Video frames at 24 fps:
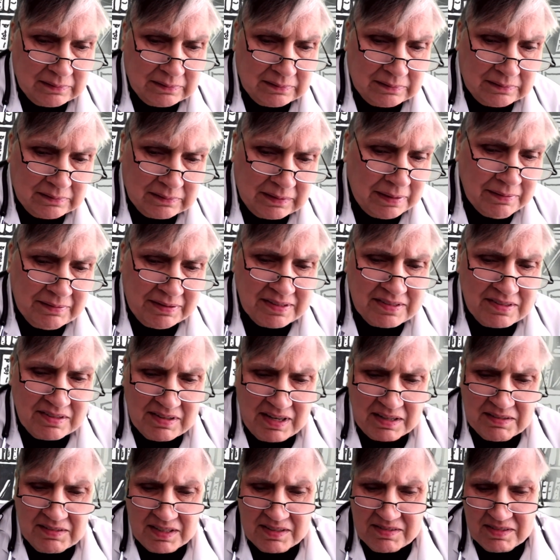It
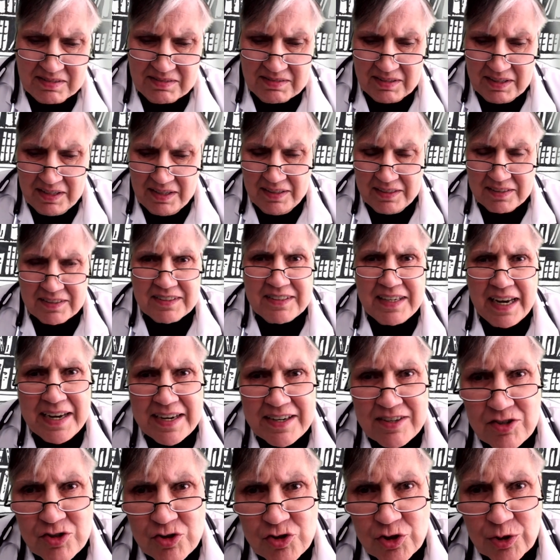is
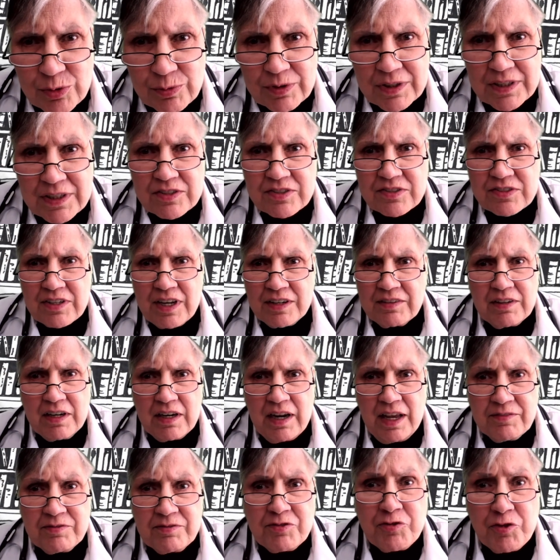dangerous
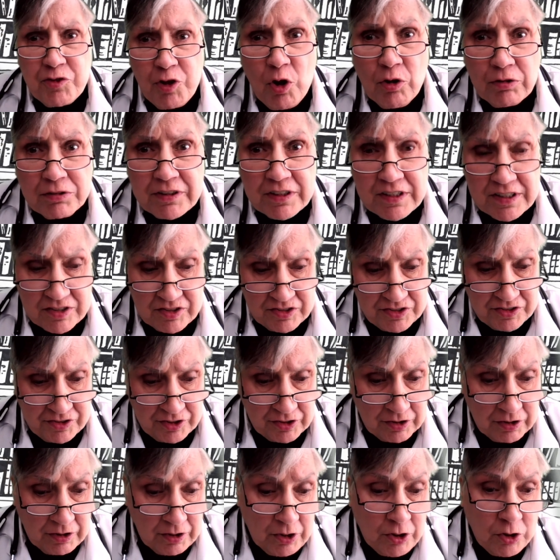and thoughtless
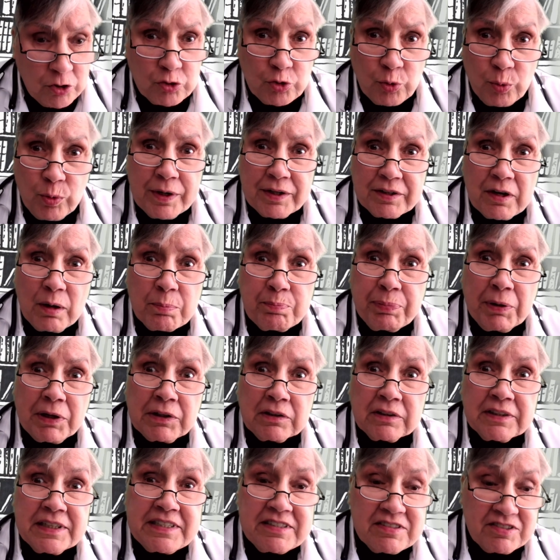to twit a
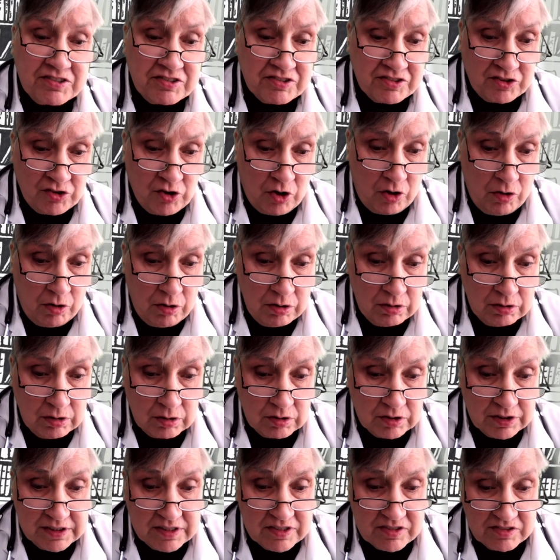police dog
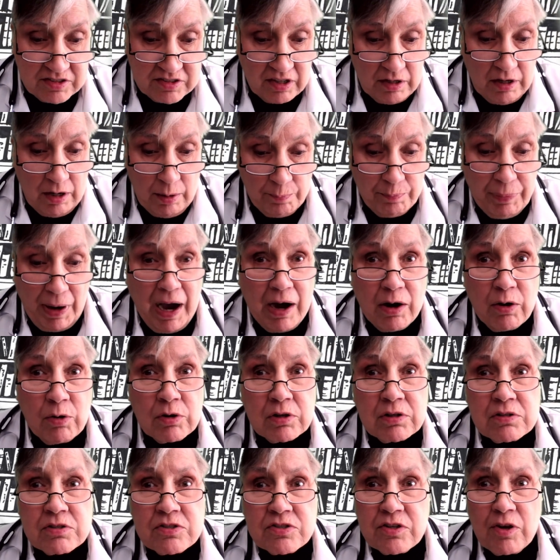on his
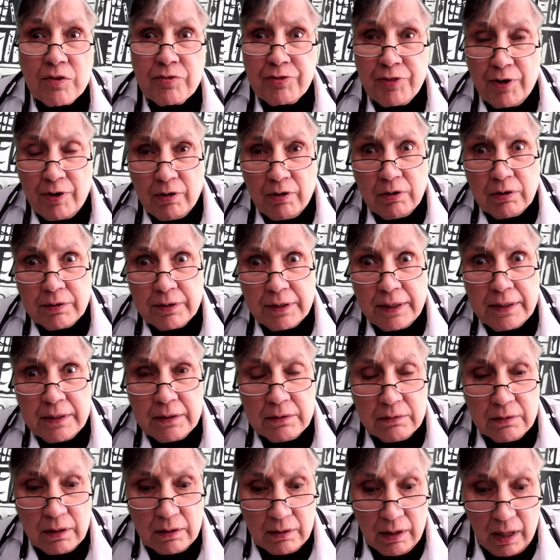powers, authority,
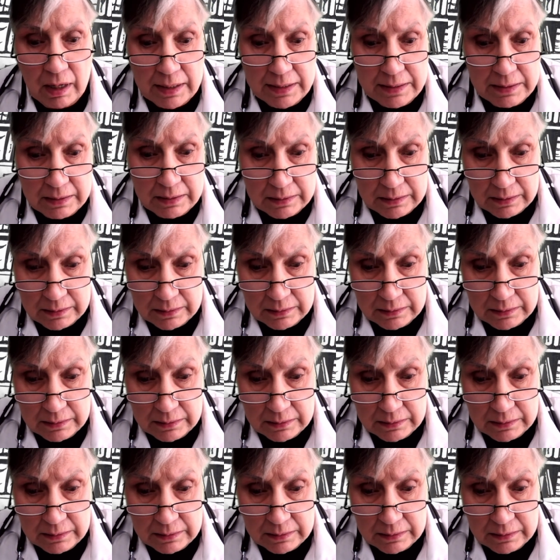and the like.